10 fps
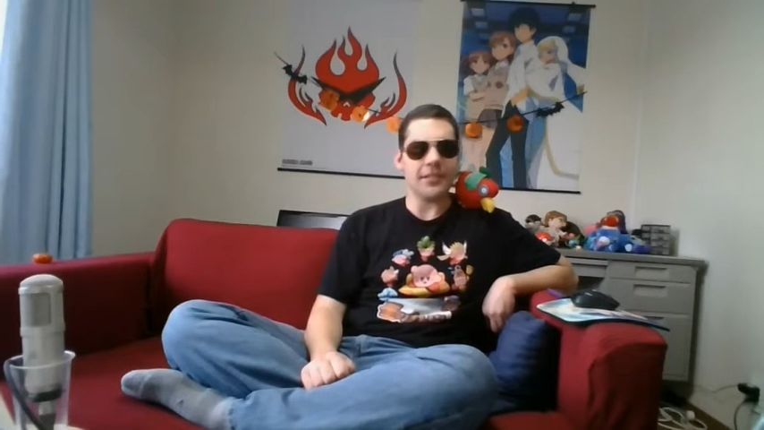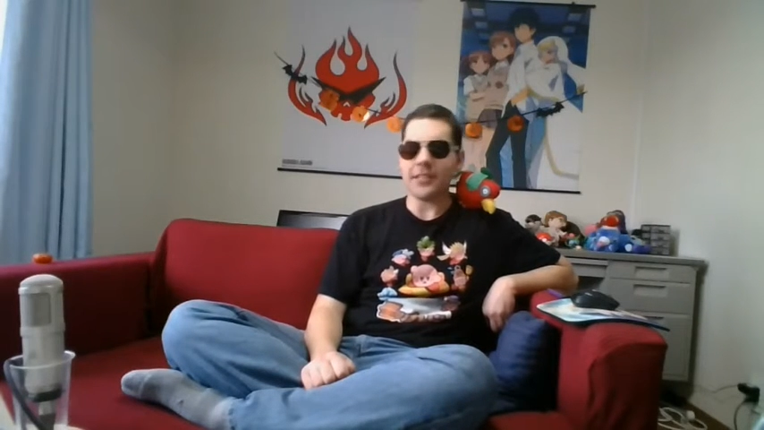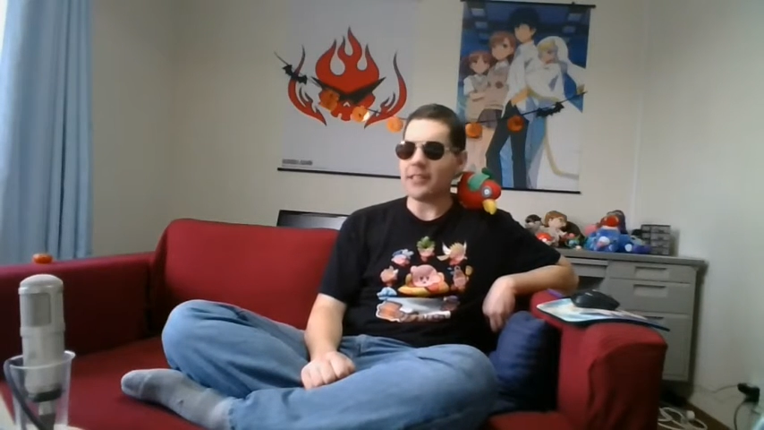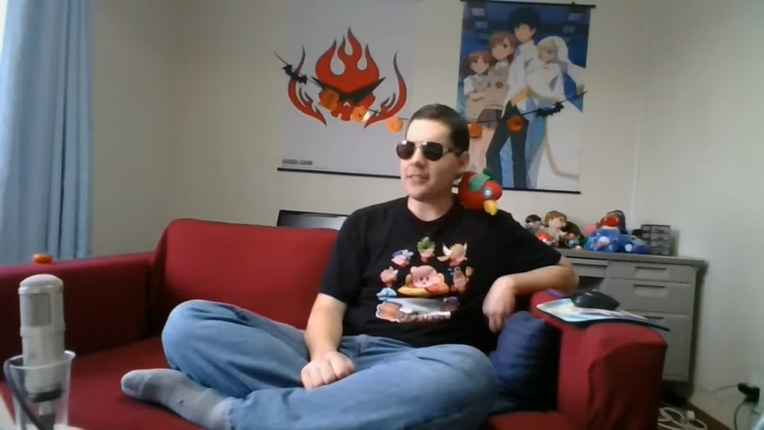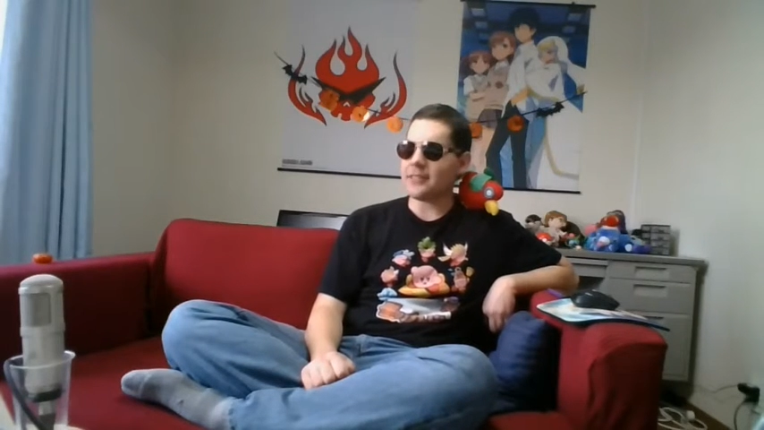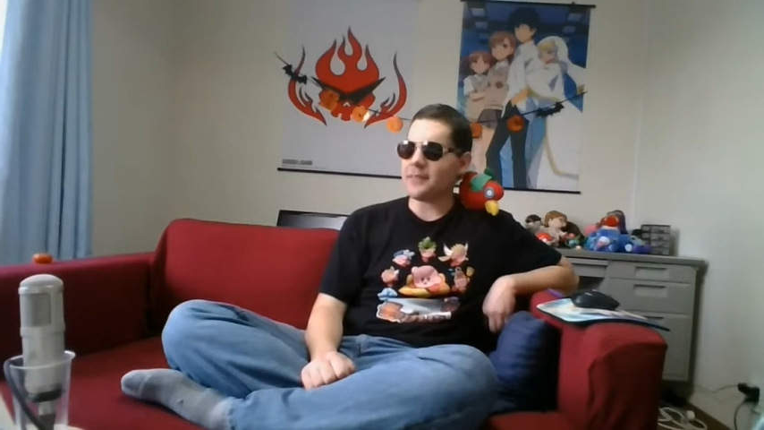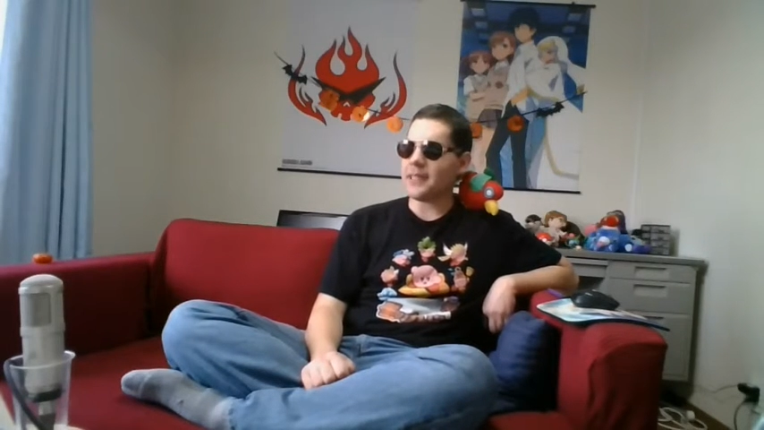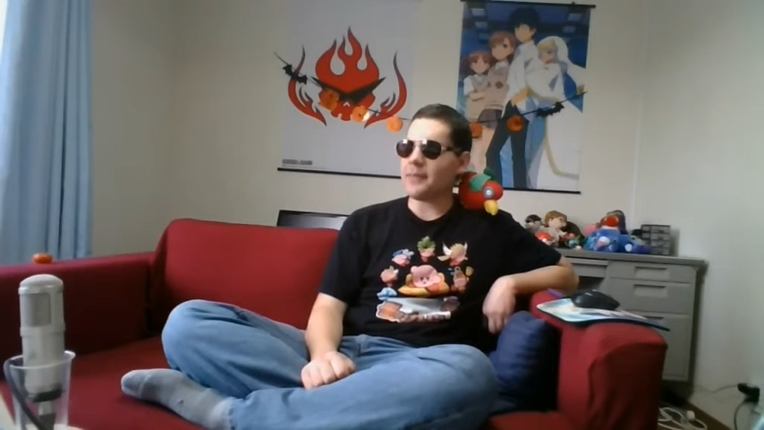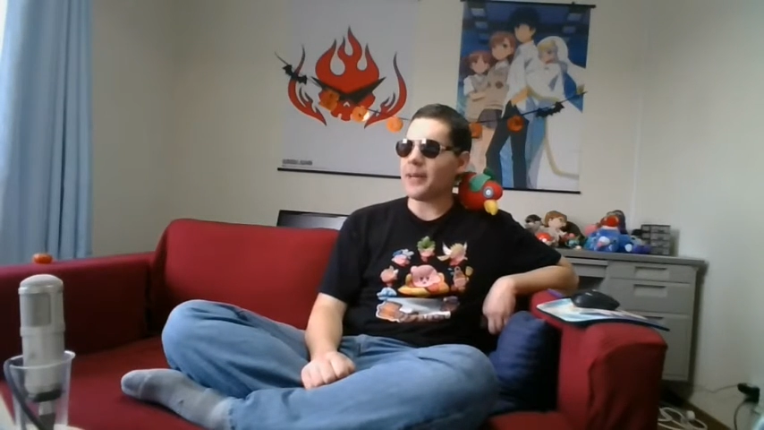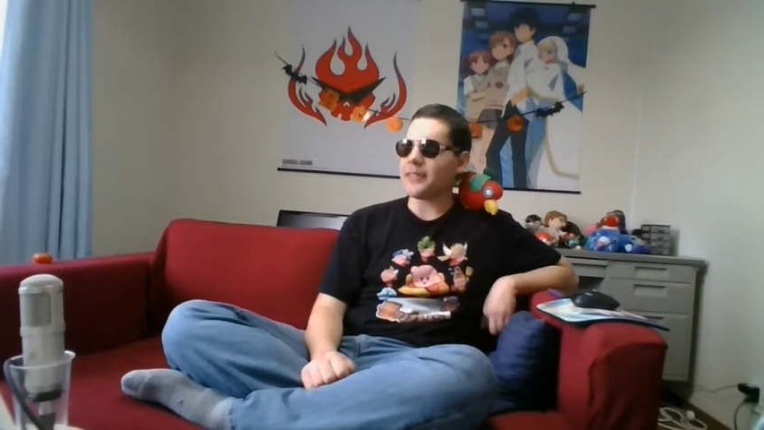Should I do something
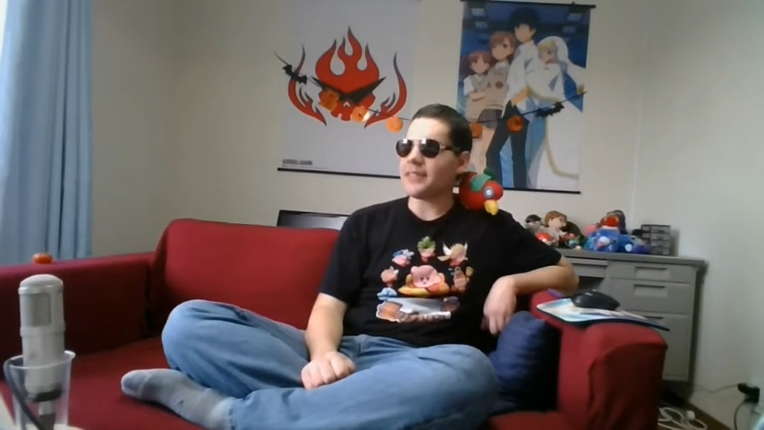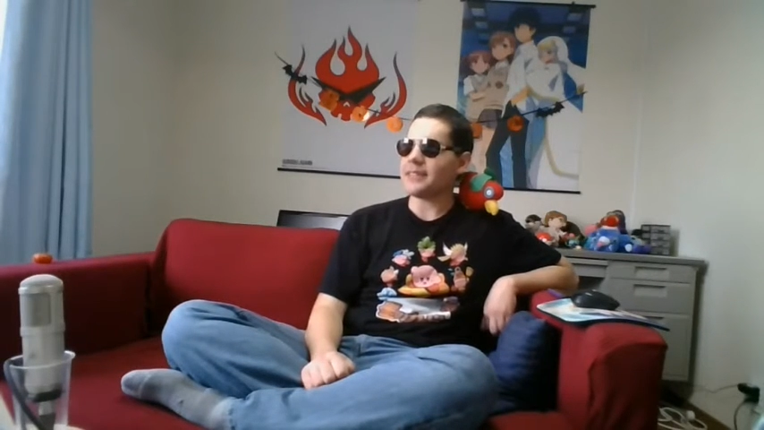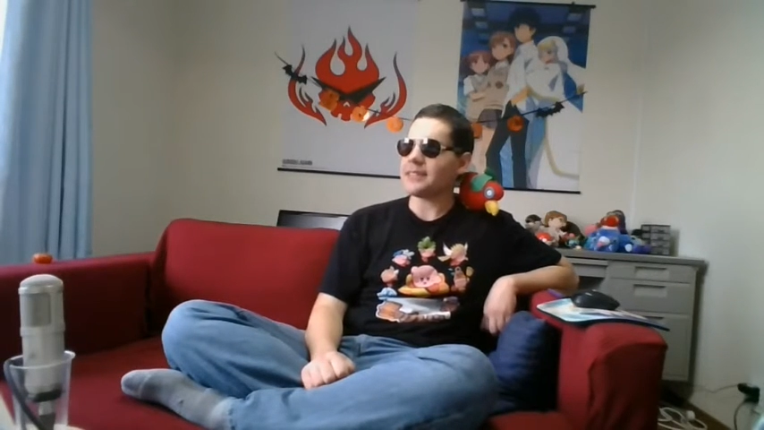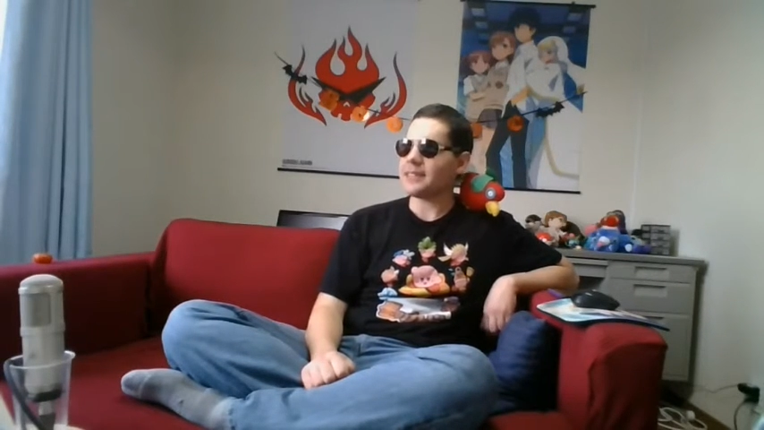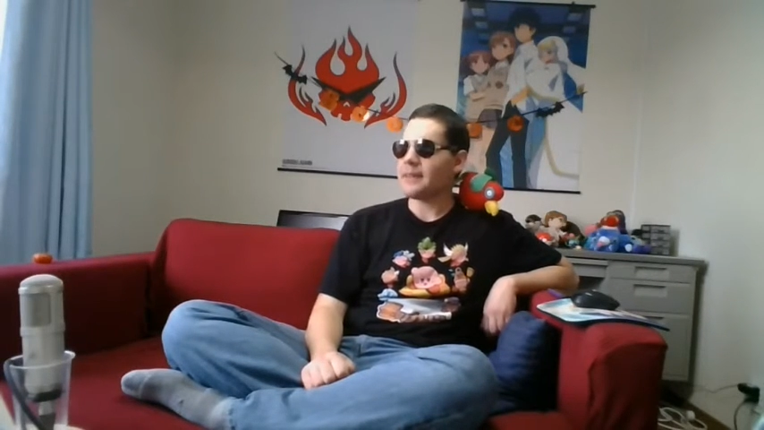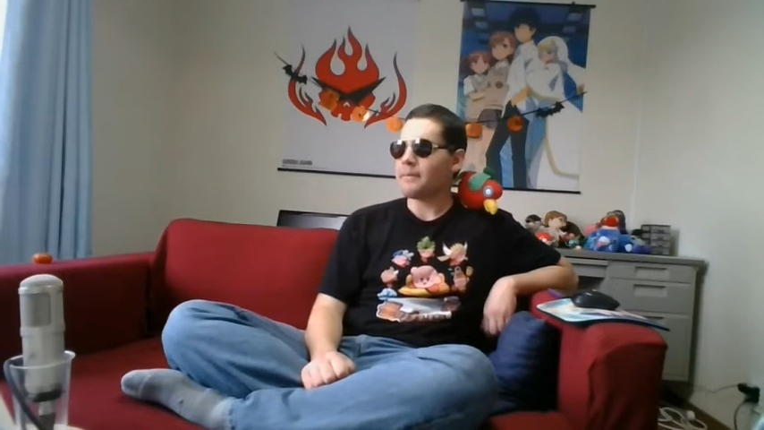about this?